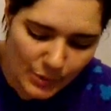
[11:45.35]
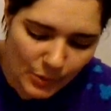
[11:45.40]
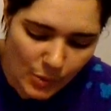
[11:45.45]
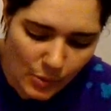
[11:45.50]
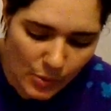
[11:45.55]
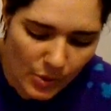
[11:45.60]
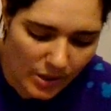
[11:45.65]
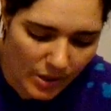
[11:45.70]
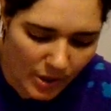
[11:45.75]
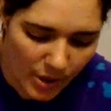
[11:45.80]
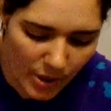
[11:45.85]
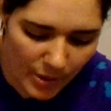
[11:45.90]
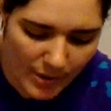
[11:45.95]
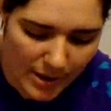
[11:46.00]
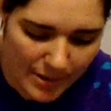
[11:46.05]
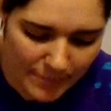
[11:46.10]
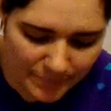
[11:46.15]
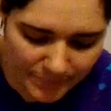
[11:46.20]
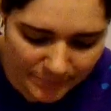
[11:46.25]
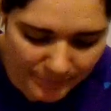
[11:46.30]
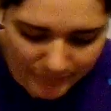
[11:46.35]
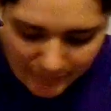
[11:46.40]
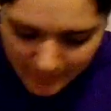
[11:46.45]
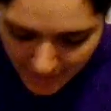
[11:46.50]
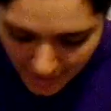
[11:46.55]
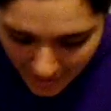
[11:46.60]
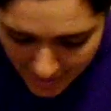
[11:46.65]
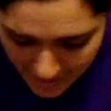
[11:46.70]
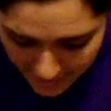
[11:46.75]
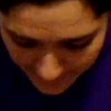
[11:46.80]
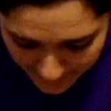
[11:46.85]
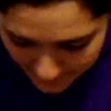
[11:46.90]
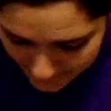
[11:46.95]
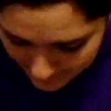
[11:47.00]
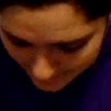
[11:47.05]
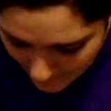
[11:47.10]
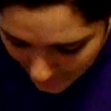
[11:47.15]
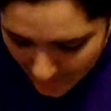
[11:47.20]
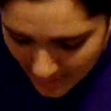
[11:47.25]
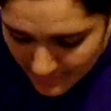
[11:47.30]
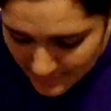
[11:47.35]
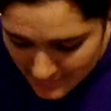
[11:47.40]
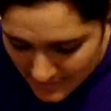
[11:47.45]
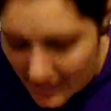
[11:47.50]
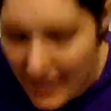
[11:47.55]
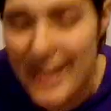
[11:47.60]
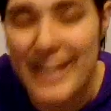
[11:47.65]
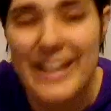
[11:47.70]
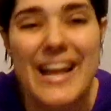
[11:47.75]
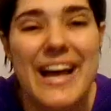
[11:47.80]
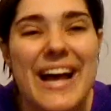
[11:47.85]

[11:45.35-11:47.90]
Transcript: Whew. All right. I'm done.